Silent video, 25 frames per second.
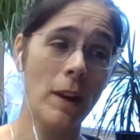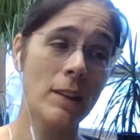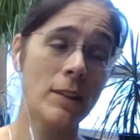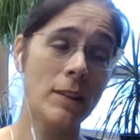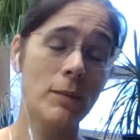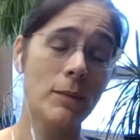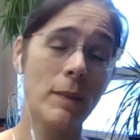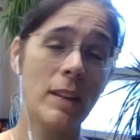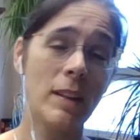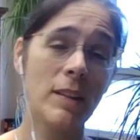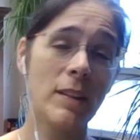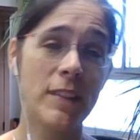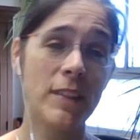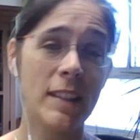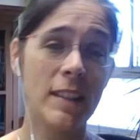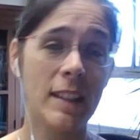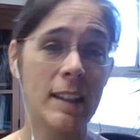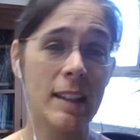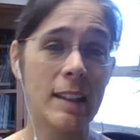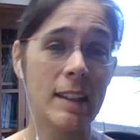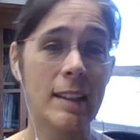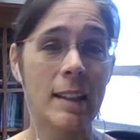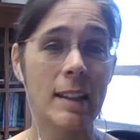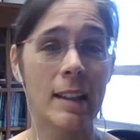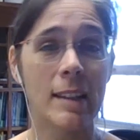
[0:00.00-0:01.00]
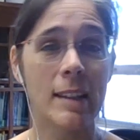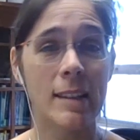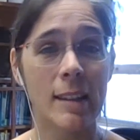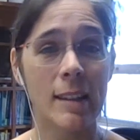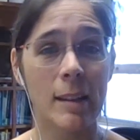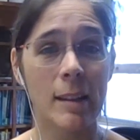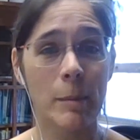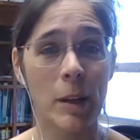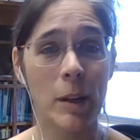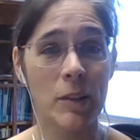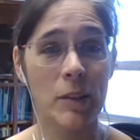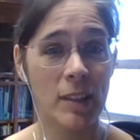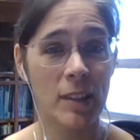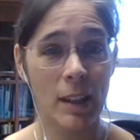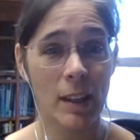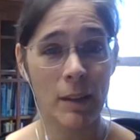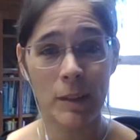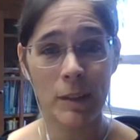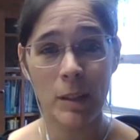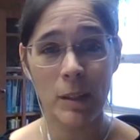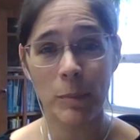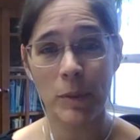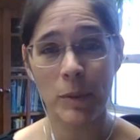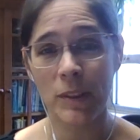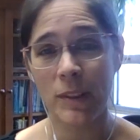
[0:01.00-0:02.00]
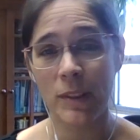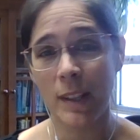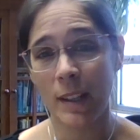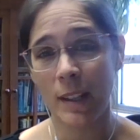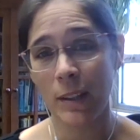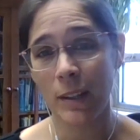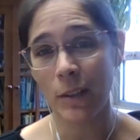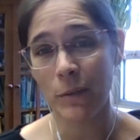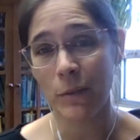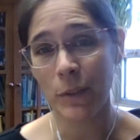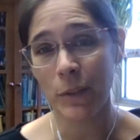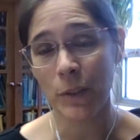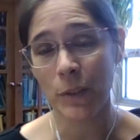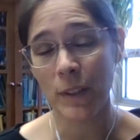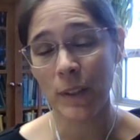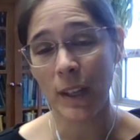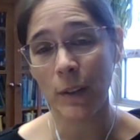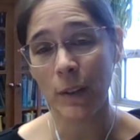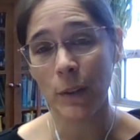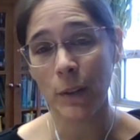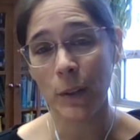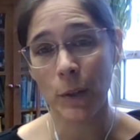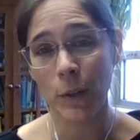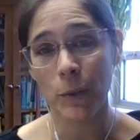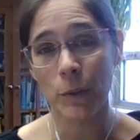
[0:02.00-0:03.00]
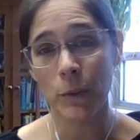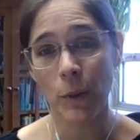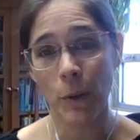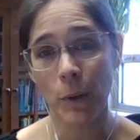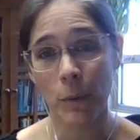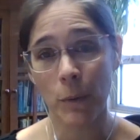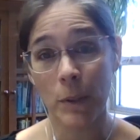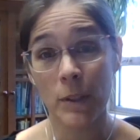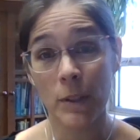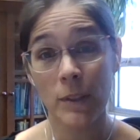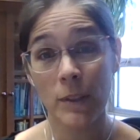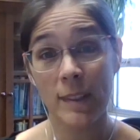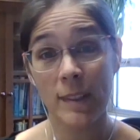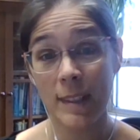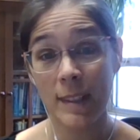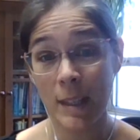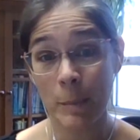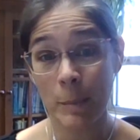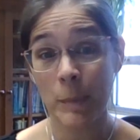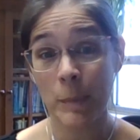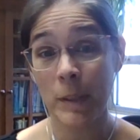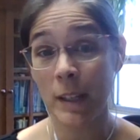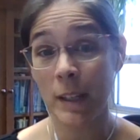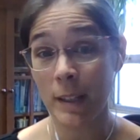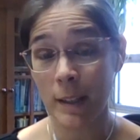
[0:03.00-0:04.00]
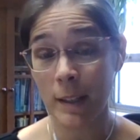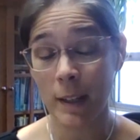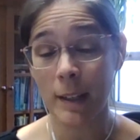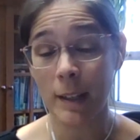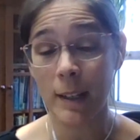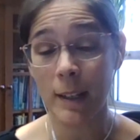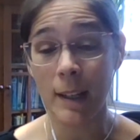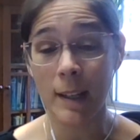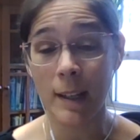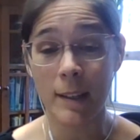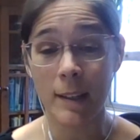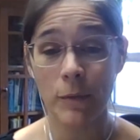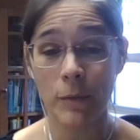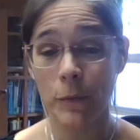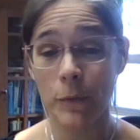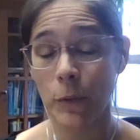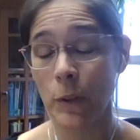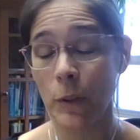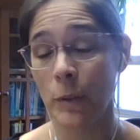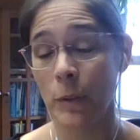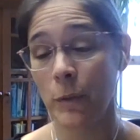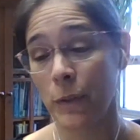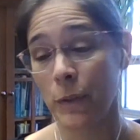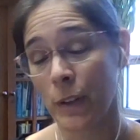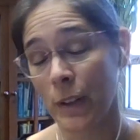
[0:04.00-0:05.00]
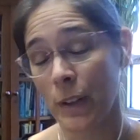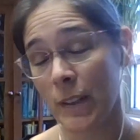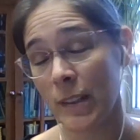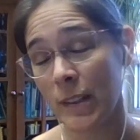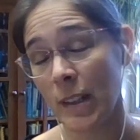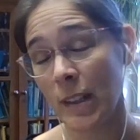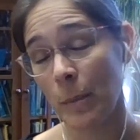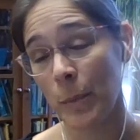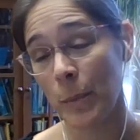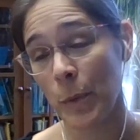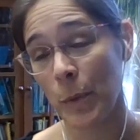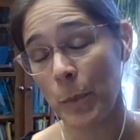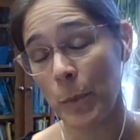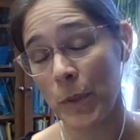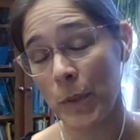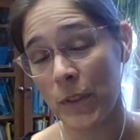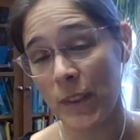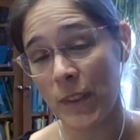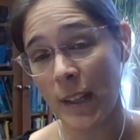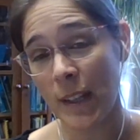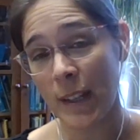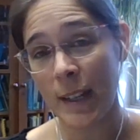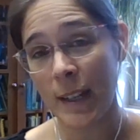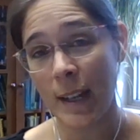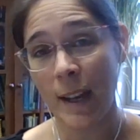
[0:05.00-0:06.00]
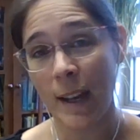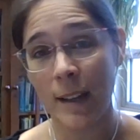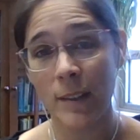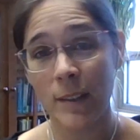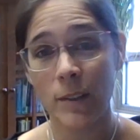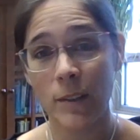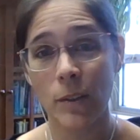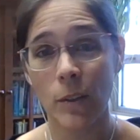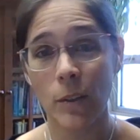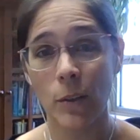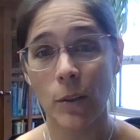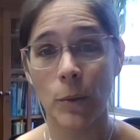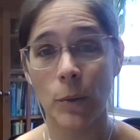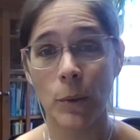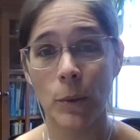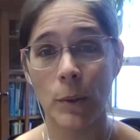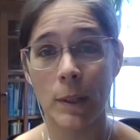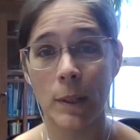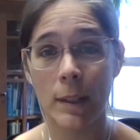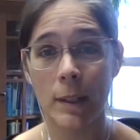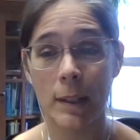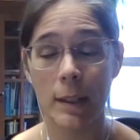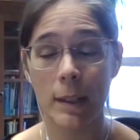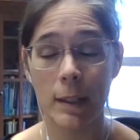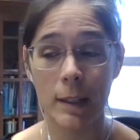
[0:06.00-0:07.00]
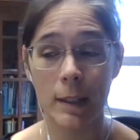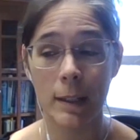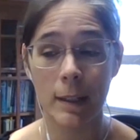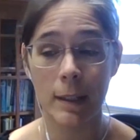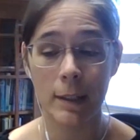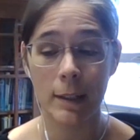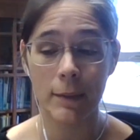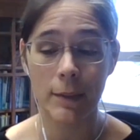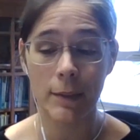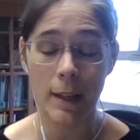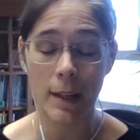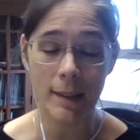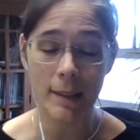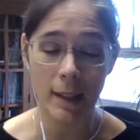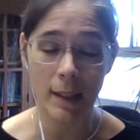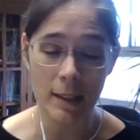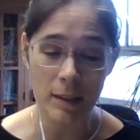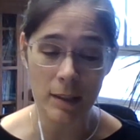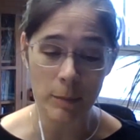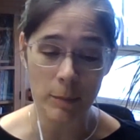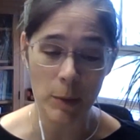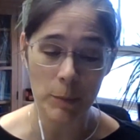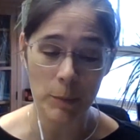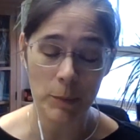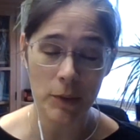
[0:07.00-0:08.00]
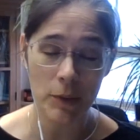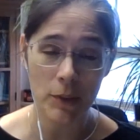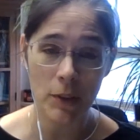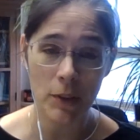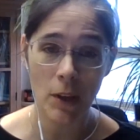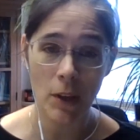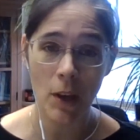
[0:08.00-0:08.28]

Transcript: we've seen that about 70% of Ontario growers dip their cuttings for example, poinsettias or chrysanthemums.